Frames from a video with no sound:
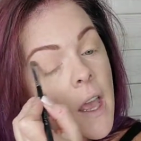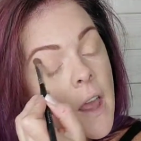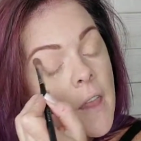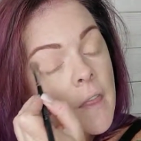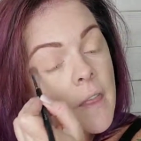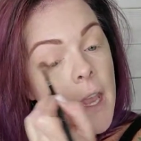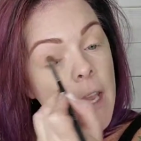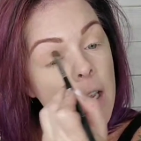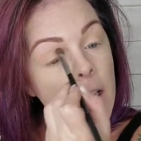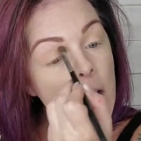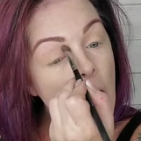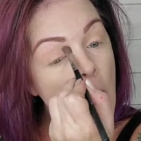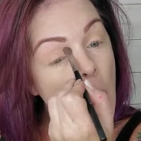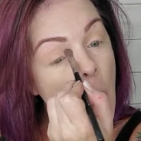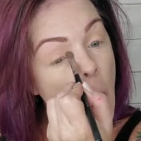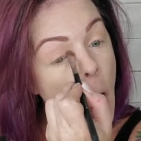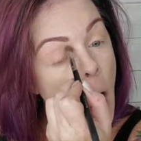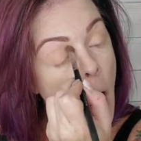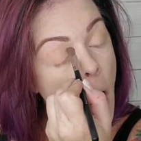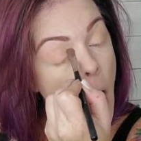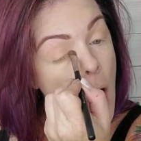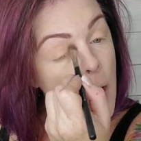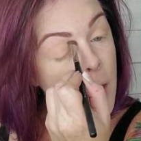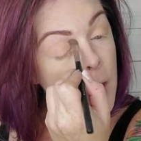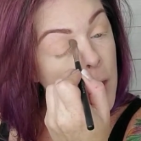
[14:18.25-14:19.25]
They go
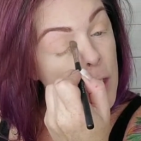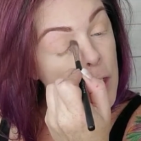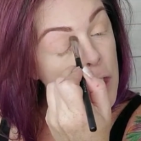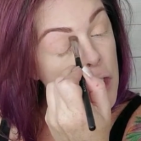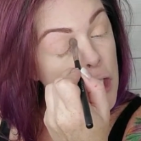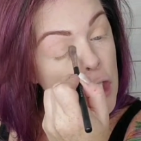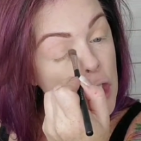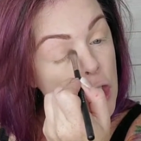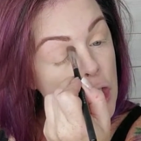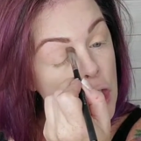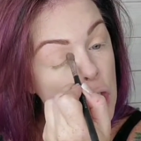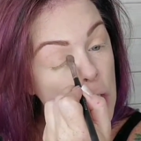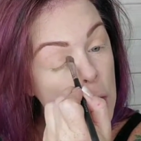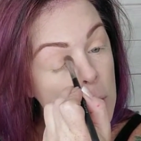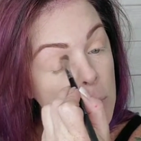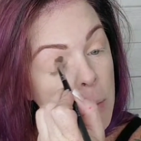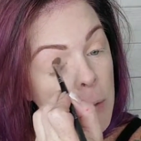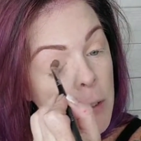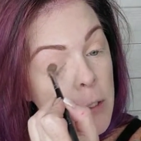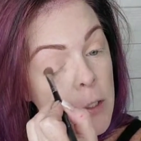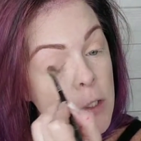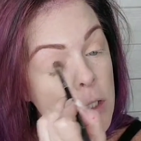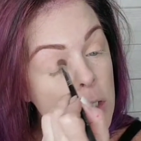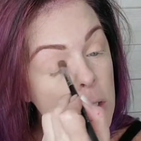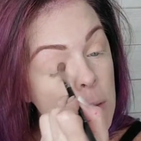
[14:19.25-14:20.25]
on
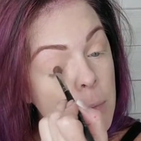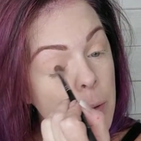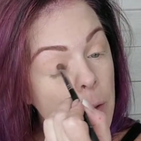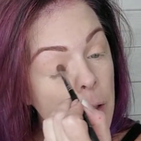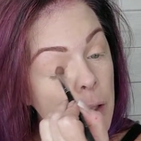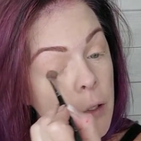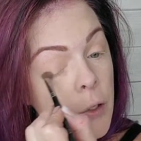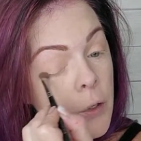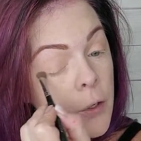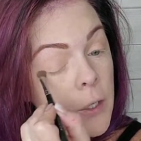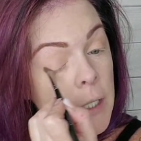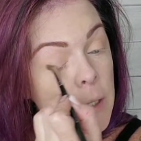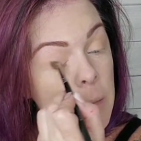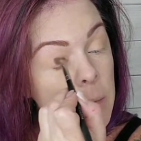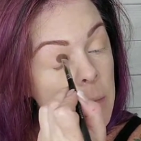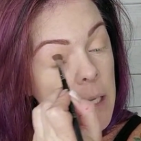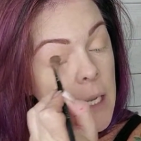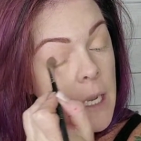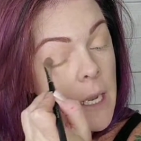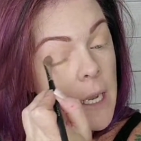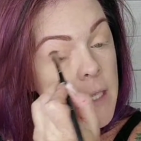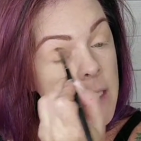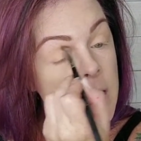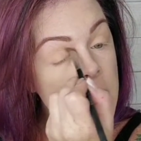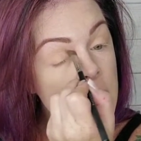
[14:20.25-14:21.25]
super duper
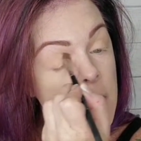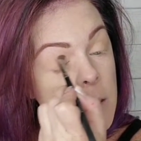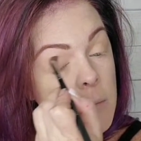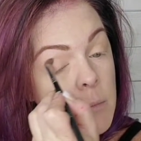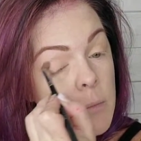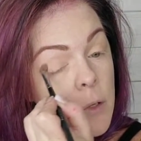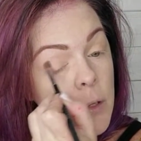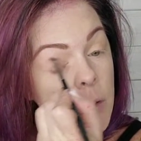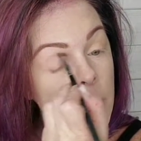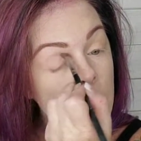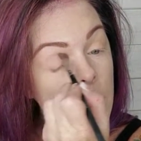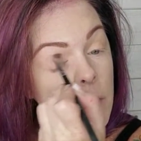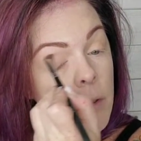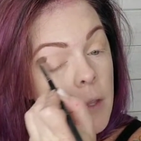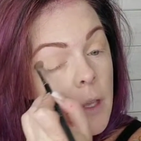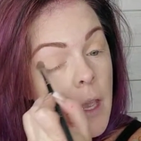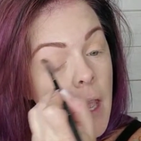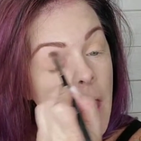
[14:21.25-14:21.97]
creamy and smooth,